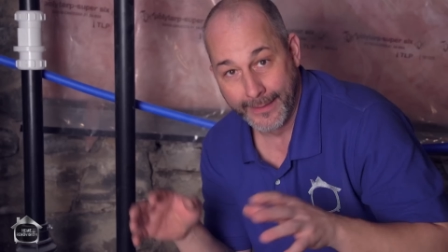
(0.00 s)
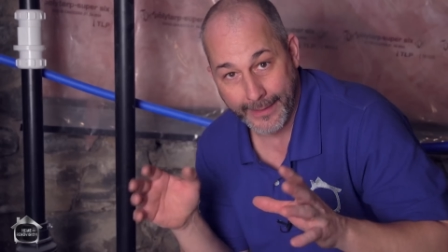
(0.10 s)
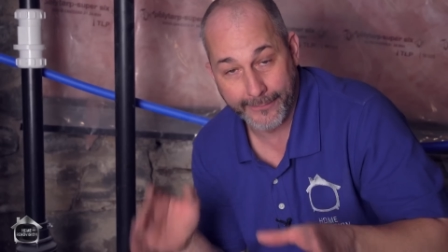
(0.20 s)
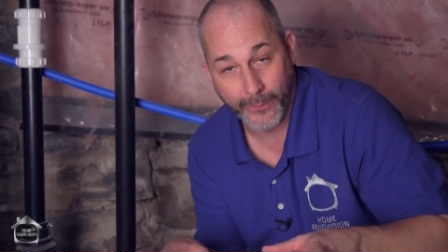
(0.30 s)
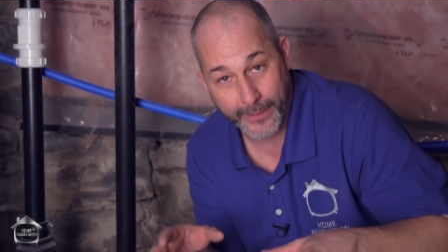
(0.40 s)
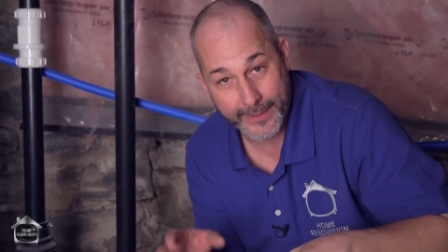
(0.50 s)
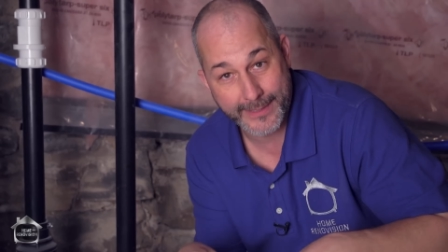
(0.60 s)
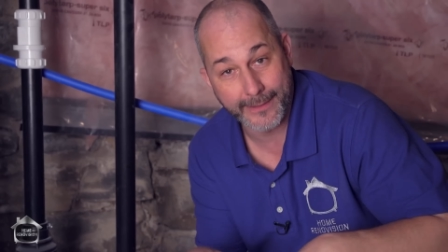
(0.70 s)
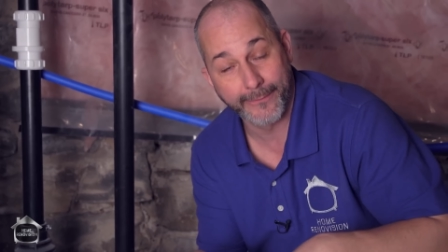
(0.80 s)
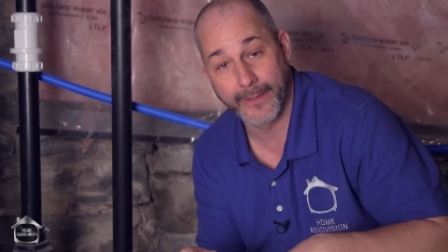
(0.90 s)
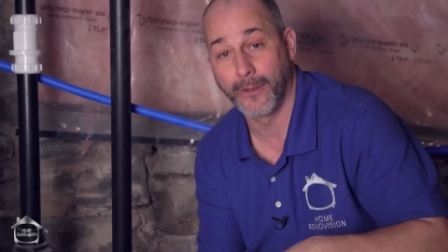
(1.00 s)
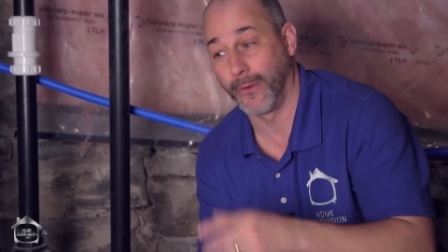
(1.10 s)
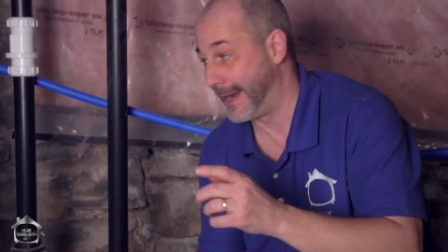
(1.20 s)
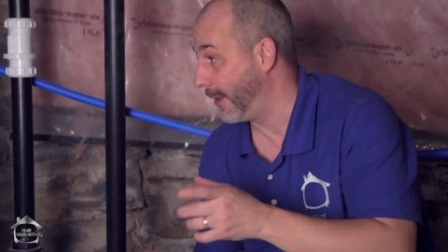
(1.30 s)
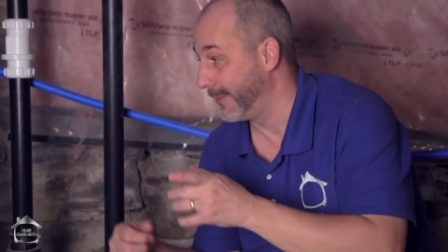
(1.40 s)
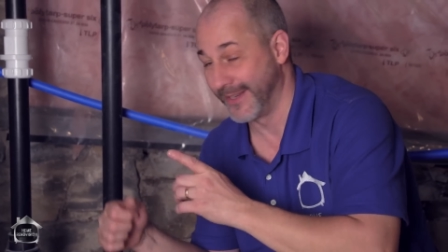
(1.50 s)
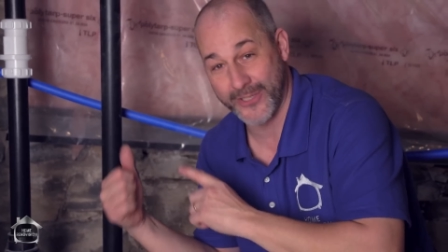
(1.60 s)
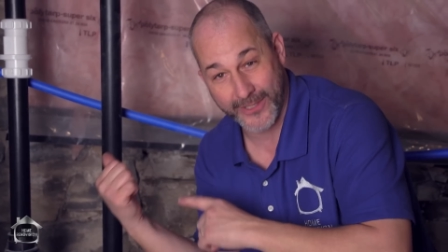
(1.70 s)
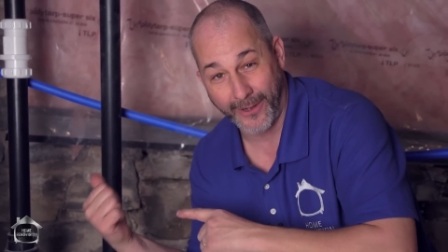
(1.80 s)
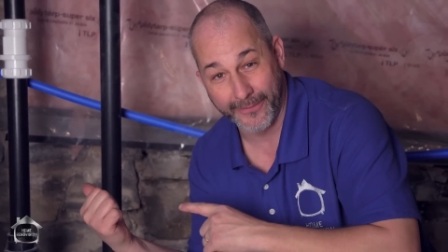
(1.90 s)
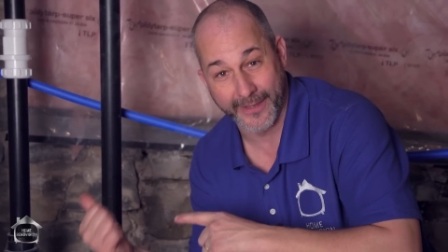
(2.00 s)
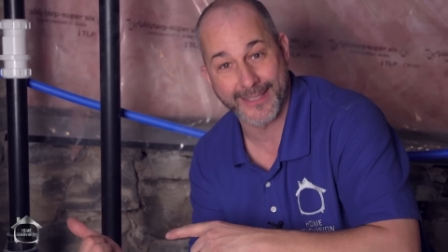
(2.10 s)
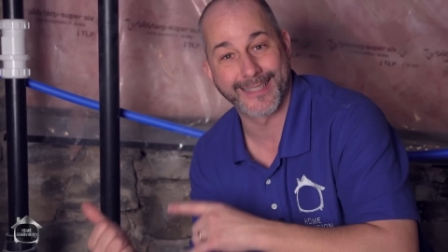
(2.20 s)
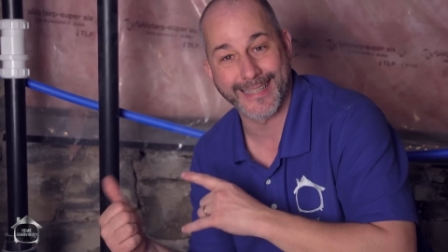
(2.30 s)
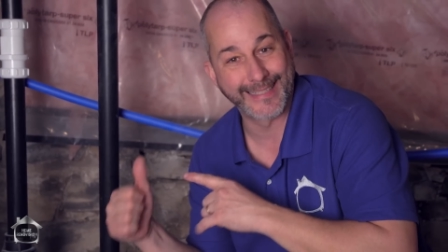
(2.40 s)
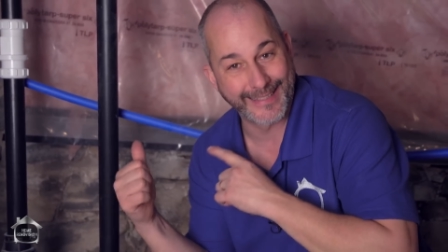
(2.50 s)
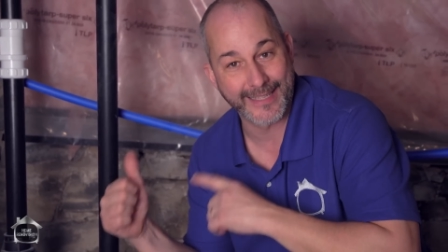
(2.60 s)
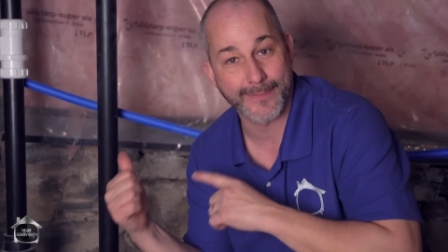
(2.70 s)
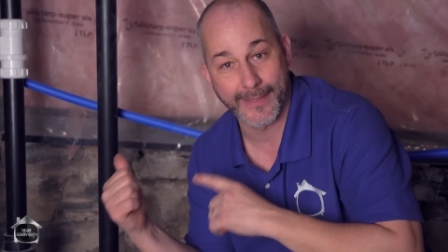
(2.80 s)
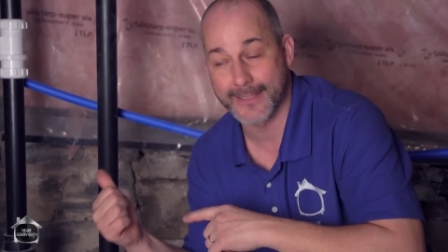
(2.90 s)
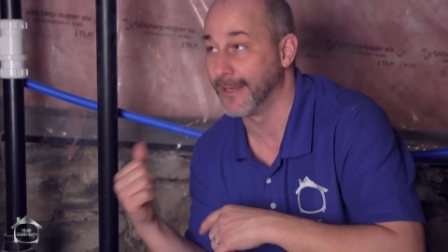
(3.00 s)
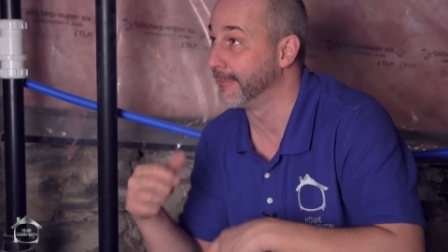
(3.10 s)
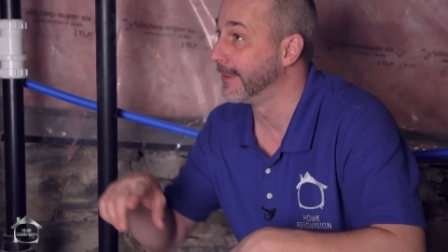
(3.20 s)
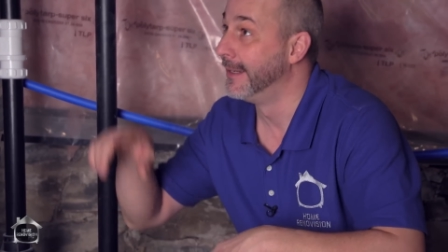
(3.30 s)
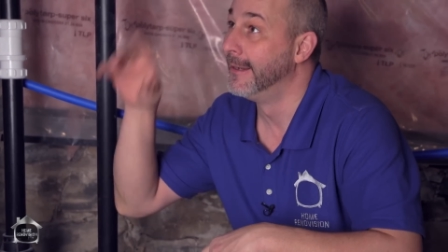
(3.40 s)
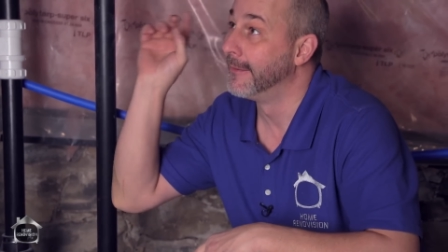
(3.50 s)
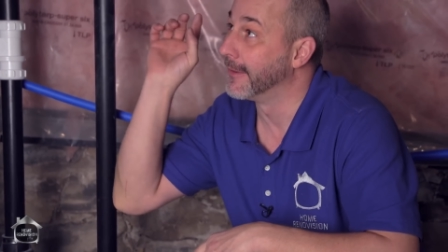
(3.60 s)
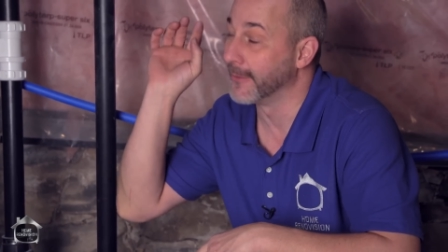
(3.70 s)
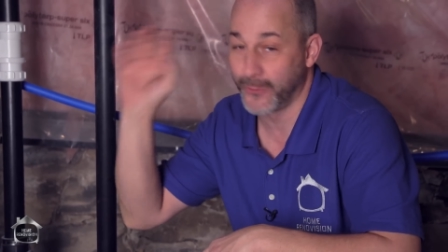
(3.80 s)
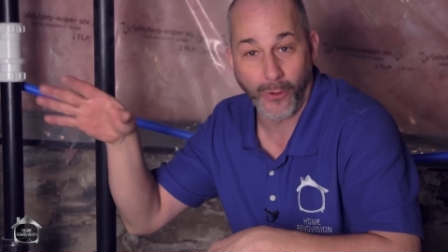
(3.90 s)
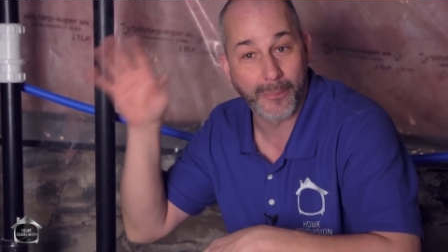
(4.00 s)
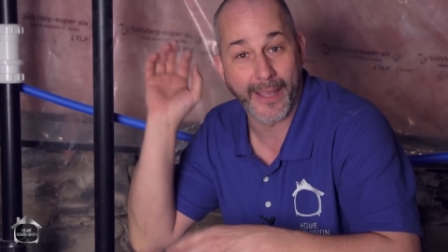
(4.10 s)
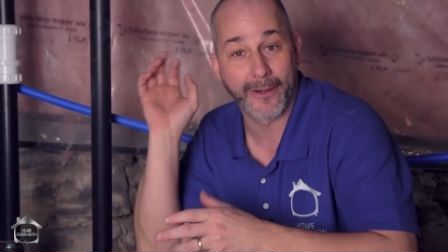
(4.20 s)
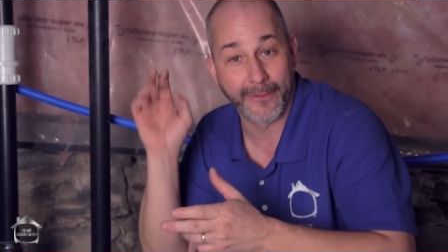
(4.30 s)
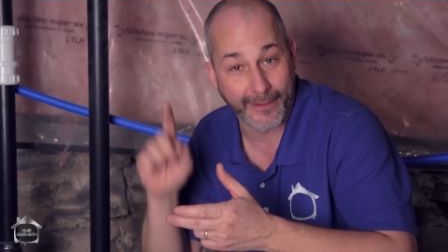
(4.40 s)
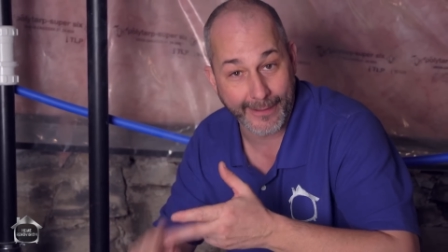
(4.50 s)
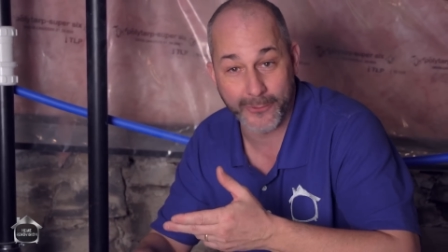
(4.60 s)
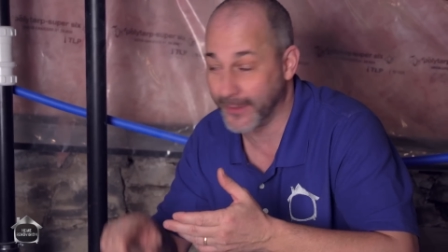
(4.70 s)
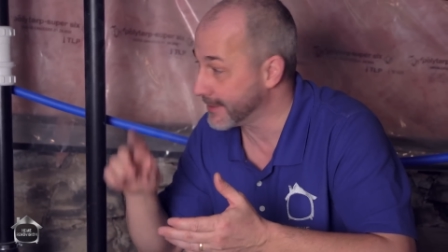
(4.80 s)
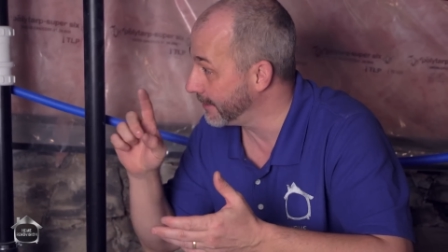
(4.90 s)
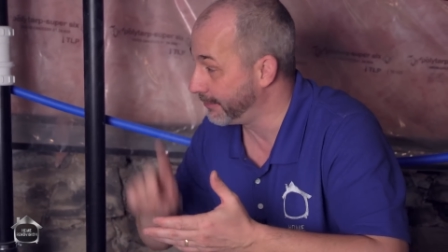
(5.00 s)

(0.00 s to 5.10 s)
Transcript: And if you want to see the video on how we installed this, because I did this myself, the control panel, the electrics,